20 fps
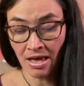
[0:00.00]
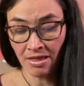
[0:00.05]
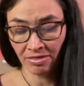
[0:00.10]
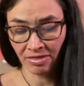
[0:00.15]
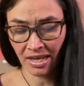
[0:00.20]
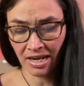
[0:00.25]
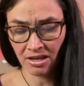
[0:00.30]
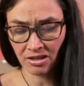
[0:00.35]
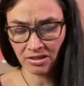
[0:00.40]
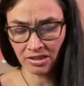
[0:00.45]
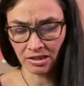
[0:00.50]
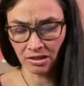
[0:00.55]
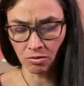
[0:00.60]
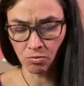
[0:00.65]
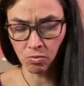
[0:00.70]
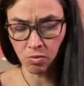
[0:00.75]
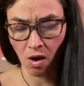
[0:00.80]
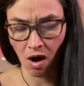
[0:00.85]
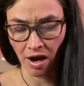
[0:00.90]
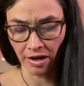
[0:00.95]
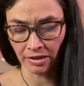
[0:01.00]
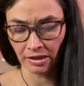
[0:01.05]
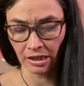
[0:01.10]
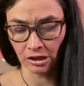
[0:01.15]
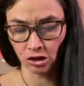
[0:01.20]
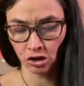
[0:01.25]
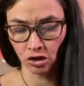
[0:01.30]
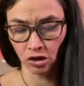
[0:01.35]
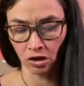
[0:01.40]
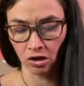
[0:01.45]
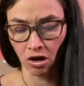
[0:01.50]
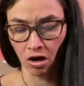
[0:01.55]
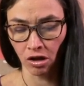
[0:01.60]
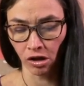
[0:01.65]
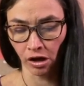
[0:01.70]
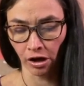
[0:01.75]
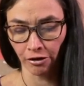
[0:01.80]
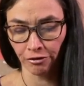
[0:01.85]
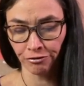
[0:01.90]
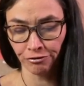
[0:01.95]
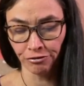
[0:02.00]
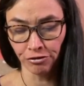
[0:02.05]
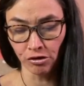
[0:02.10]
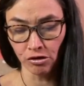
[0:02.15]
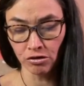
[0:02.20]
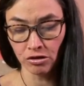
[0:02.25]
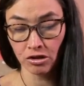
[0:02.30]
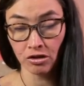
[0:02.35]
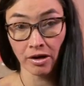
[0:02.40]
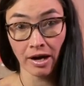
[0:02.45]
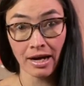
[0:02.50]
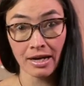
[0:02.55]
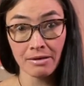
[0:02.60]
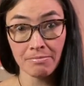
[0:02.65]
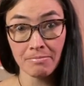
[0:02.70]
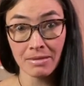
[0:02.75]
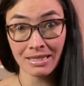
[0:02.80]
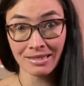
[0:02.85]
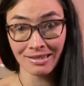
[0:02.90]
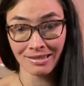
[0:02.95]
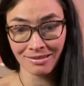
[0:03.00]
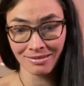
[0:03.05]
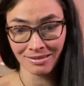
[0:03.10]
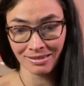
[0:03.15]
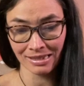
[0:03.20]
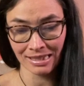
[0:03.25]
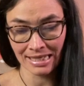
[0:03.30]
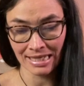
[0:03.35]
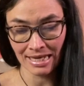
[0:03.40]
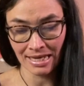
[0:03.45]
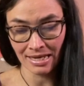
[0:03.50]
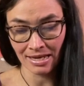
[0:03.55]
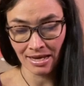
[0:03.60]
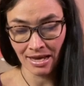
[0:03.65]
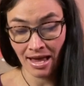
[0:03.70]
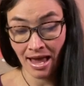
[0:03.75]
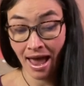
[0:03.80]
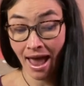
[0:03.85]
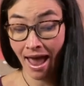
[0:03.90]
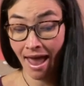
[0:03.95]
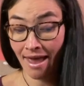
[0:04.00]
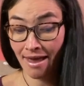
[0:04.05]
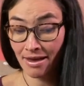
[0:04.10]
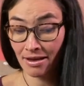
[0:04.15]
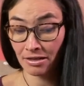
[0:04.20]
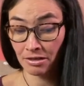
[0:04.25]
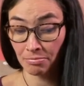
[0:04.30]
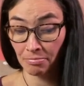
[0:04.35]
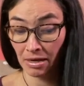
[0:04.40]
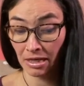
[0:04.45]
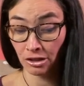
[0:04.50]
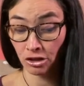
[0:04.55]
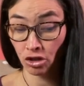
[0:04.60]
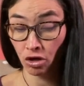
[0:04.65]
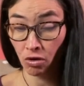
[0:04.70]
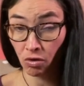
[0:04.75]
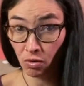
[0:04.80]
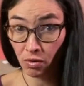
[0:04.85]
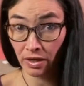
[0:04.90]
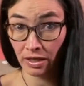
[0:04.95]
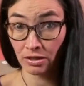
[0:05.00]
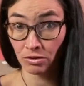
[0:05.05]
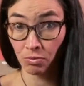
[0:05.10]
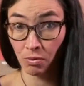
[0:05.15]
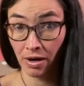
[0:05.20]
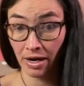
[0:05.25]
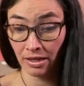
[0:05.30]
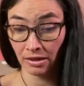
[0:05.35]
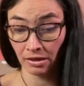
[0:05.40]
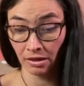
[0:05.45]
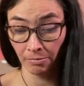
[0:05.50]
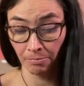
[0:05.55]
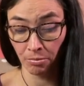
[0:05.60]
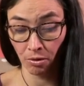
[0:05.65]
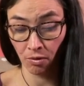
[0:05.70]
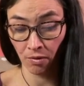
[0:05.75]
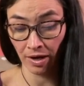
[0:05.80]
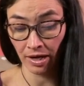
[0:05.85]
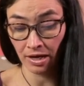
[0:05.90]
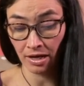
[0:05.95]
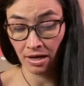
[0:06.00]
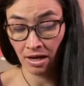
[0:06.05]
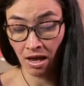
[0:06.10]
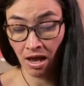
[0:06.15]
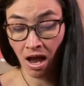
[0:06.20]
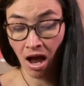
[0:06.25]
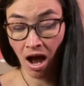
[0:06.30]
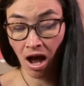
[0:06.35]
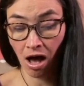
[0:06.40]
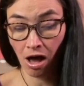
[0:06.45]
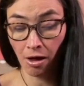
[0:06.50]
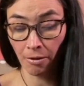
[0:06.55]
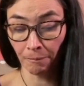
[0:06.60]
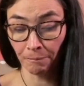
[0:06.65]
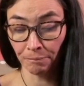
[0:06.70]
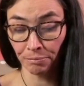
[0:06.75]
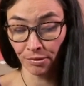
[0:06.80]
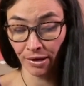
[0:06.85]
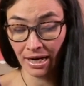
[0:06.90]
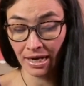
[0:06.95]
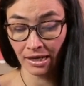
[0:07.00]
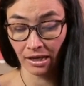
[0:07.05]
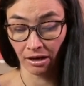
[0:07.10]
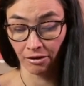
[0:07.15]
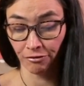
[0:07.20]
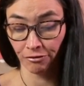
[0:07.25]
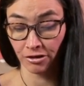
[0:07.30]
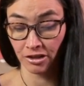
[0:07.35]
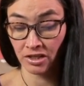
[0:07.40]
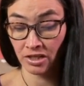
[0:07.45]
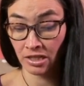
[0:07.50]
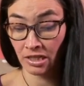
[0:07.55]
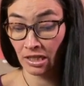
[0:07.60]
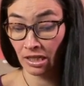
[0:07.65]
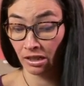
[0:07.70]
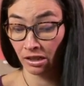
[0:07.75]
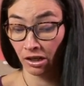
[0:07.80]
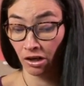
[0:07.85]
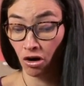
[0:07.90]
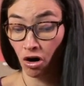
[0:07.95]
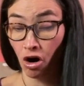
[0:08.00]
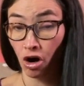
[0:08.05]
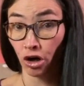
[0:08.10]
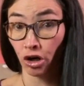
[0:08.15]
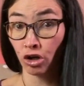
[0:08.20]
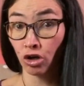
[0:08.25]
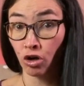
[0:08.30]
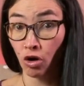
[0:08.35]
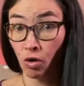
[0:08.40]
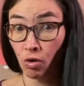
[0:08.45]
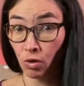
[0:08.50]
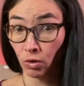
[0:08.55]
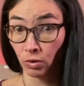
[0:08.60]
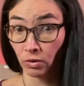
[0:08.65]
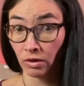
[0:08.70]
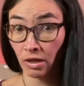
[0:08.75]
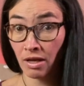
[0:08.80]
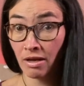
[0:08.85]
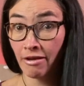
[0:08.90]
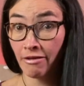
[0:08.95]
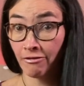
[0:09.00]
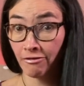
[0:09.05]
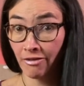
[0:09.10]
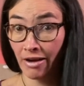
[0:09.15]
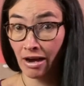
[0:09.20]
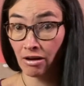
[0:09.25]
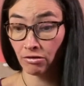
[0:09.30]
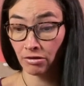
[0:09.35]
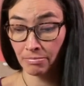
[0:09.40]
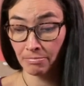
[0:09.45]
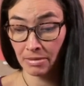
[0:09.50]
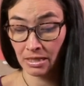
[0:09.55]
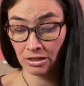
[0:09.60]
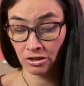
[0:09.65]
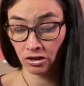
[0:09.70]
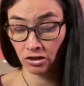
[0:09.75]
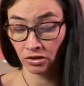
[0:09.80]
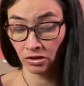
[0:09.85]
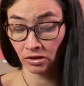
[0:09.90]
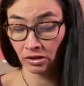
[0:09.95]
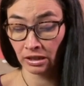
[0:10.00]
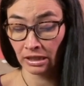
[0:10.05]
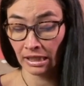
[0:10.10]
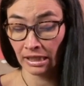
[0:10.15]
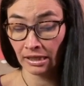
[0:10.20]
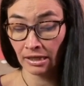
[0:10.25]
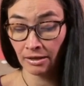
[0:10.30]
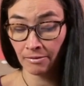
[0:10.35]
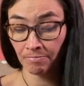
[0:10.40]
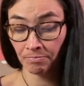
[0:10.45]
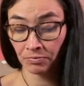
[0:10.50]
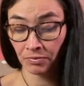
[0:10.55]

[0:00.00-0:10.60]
"There's the wok that took all our food," cried Mrs. Li. "And my toys," whined the boy. "I'll break it for stealing our gold," vowed Mr. Li.